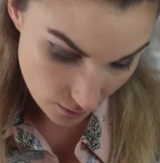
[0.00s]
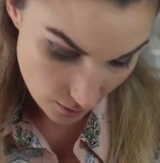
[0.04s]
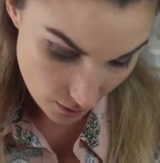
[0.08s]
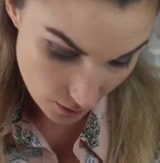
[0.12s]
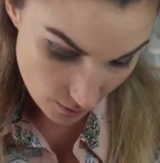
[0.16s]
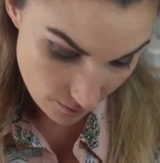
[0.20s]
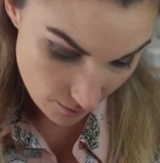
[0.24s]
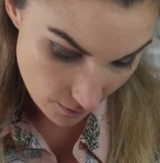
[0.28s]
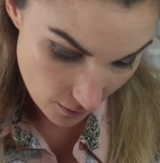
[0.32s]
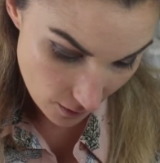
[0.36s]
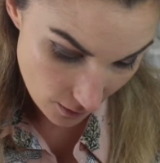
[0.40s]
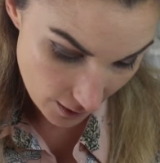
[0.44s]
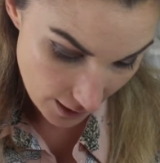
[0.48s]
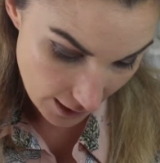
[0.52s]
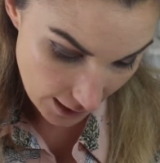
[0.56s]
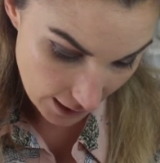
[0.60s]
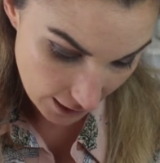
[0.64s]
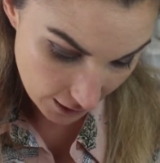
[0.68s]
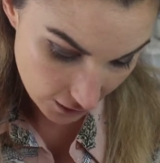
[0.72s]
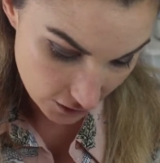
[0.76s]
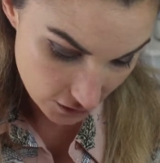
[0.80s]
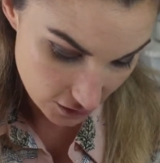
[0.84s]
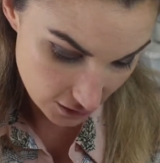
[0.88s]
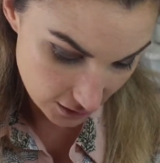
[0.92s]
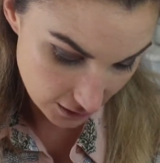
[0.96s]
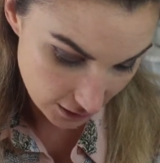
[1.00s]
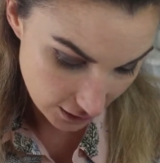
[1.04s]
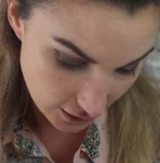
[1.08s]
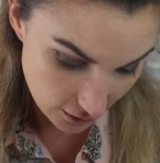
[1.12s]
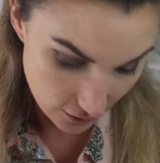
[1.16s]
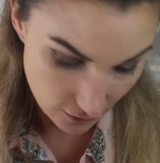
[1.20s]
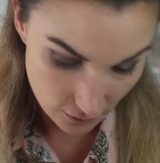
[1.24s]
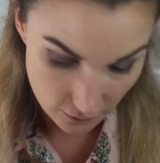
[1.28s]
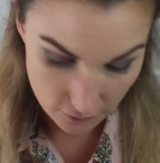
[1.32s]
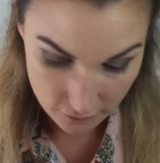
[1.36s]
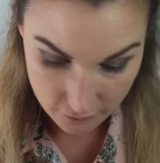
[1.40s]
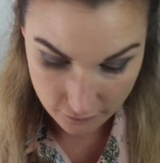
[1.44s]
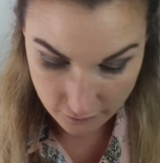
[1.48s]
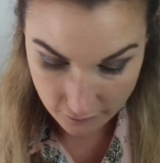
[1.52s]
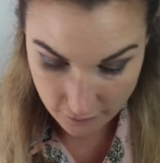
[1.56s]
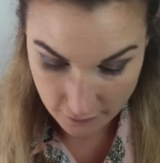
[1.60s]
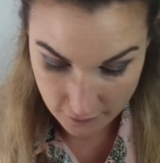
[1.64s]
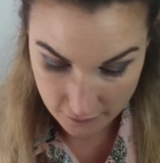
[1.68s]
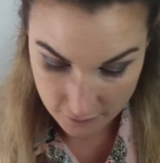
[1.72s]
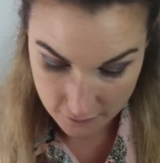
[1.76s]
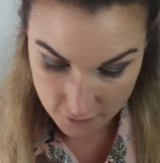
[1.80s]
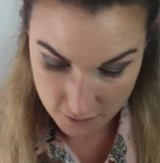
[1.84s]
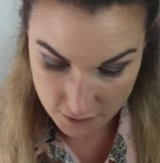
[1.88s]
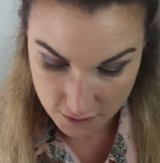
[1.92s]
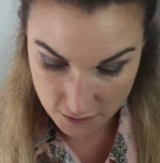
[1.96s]
might actually use
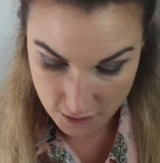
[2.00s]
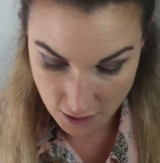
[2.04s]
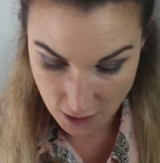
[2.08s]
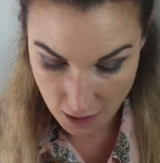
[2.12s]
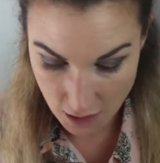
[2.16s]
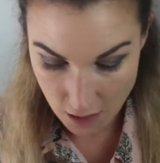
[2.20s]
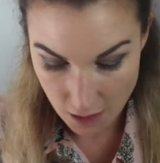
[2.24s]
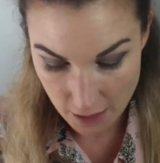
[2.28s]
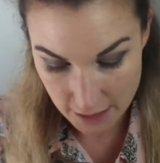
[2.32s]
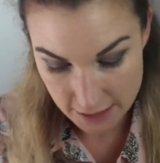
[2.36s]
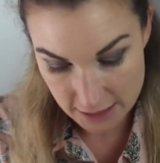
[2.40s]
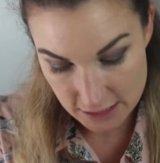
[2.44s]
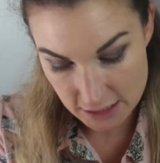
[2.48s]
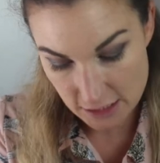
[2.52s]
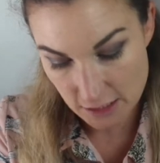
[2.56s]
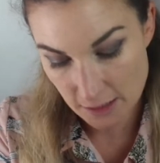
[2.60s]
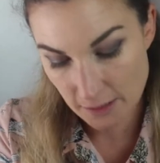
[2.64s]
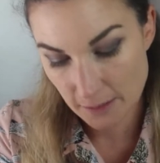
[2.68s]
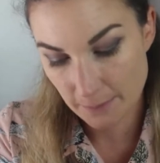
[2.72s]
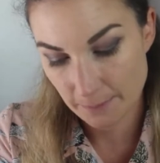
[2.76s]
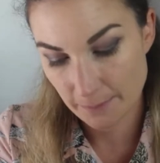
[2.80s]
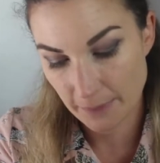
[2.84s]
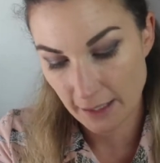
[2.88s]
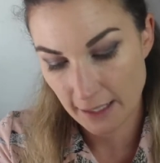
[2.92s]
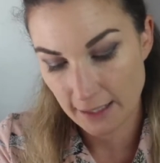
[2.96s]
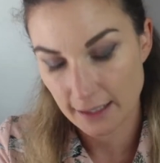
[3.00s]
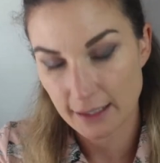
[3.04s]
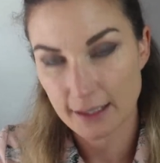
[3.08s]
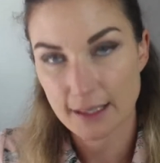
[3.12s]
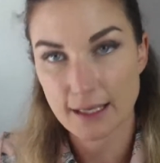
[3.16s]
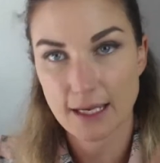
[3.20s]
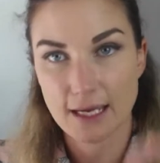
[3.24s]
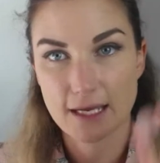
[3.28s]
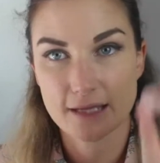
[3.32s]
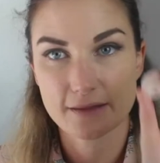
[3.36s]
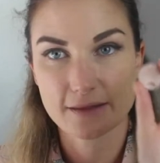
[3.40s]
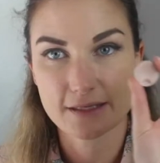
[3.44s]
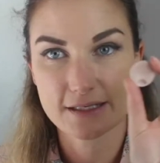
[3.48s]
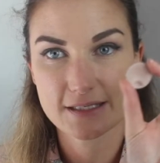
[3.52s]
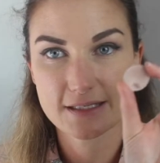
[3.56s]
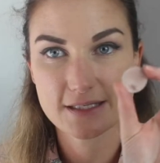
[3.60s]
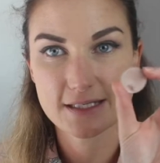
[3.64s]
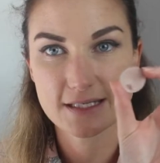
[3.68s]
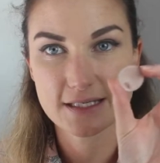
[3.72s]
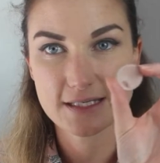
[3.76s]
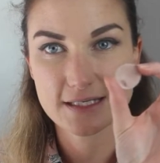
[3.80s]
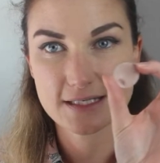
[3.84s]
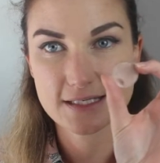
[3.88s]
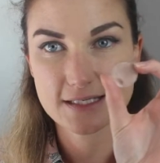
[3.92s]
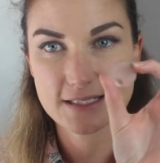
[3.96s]
this light pink, and this
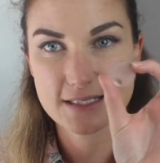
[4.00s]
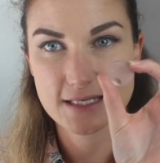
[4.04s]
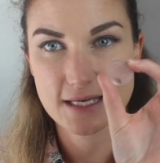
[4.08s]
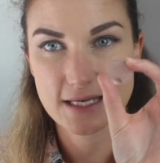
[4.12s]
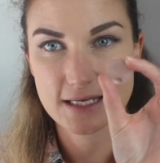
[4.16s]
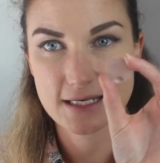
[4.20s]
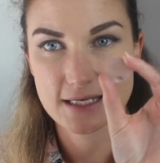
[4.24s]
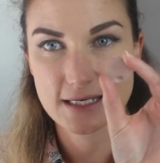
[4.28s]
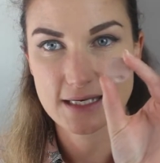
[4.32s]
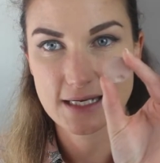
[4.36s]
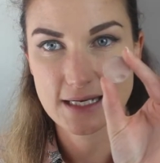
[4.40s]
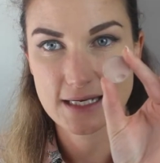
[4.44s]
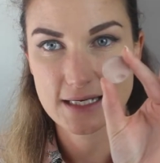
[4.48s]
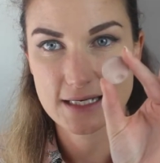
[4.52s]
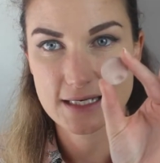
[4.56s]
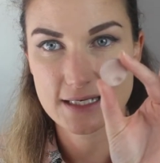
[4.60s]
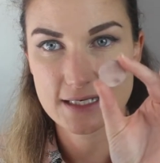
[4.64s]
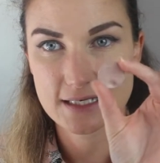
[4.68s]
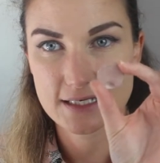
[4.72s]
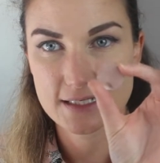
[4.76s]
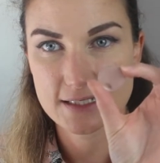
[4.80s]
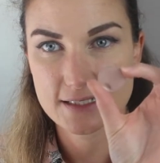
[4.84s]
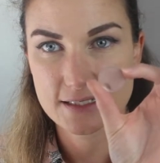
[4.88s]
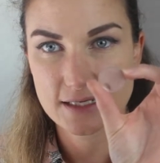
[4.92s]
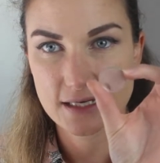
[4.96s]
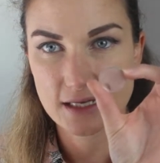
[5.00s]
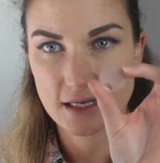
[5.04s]
is Naked